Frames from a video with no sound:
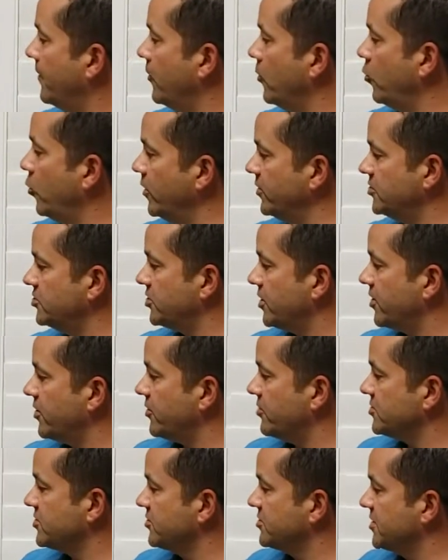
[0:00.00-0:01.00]
Wood
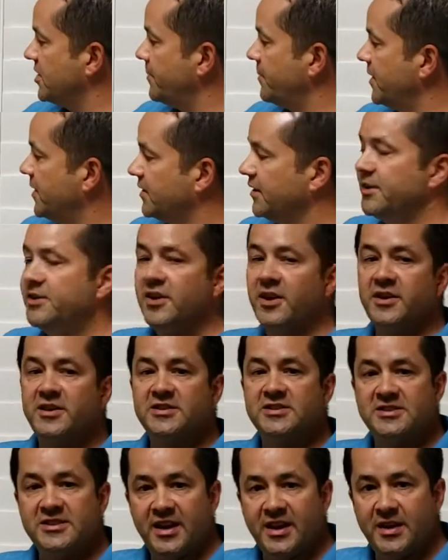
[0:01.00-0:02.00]
shutters are typically done in
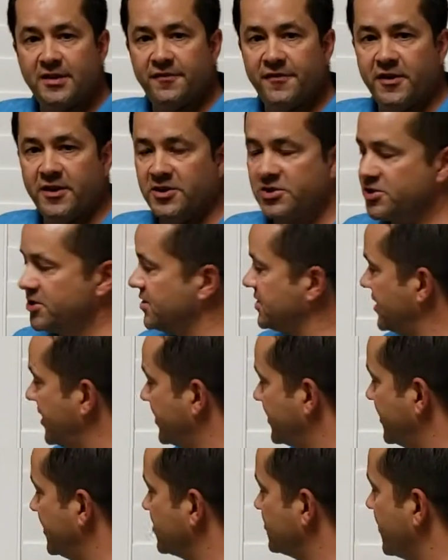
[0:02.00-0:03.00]
stained finishes
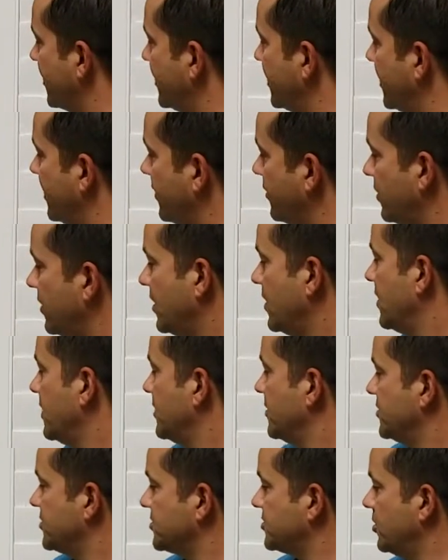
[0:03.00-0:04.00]
like this right here.
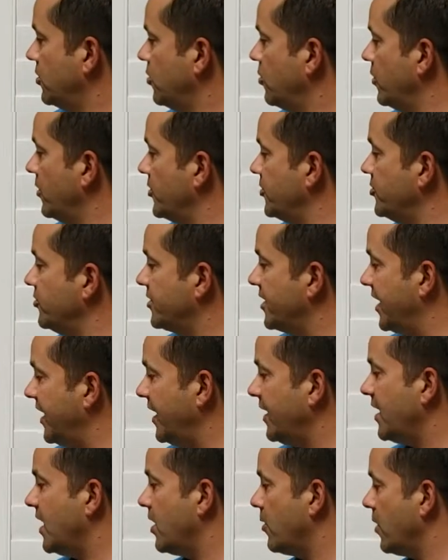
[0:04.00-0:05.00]
So you
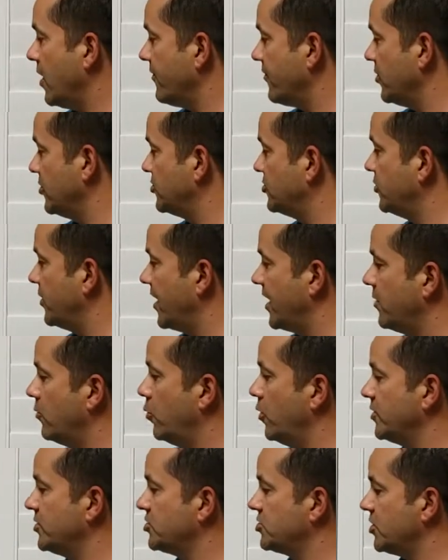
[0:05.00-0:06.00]
can, however, do a
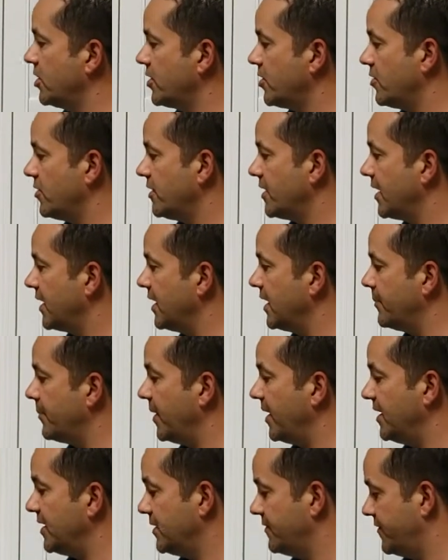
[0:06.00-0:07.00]
wood shutter in a
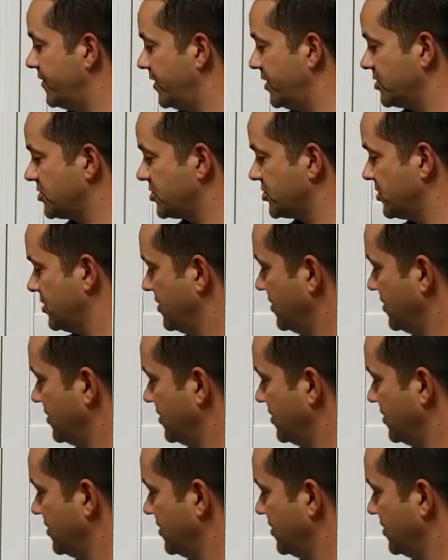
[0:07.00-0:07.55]
painted finish,